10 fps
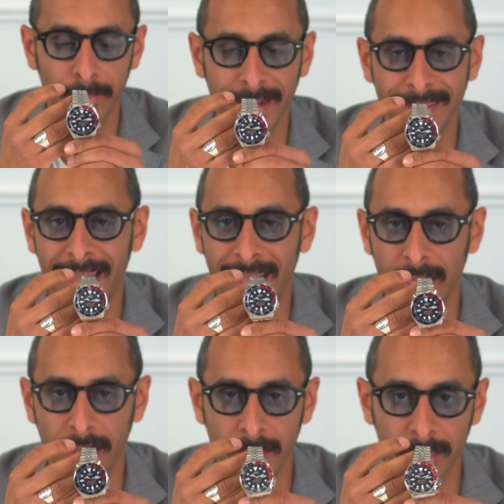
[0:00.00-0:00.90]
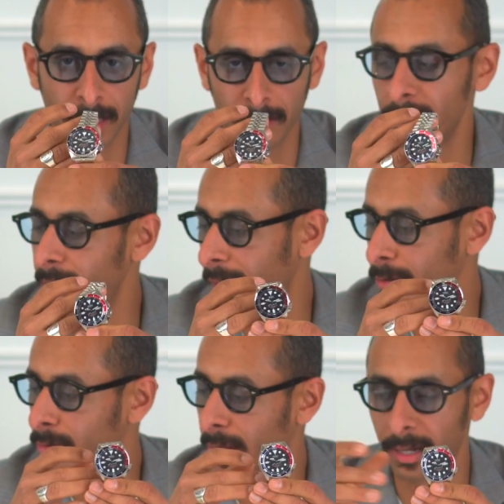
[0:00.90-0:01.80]
my dad at the time. Little did I
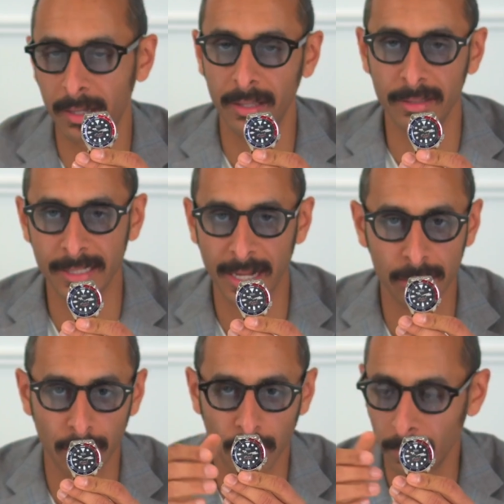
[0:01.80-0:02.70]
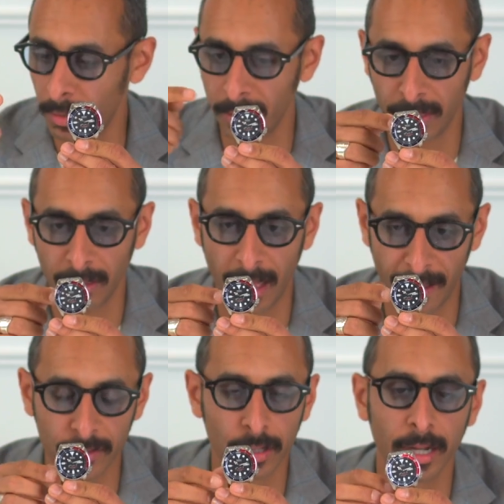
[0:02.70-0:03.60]
know that I got this actually 1 month
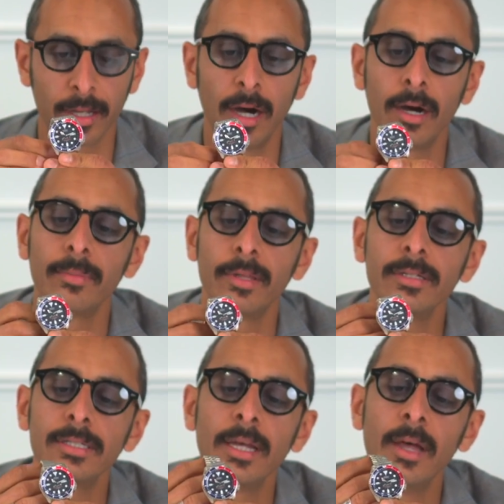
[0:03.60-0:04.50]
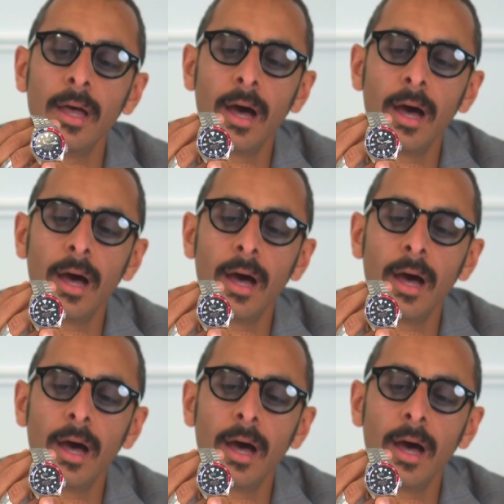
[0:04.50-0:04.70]
after I got him this.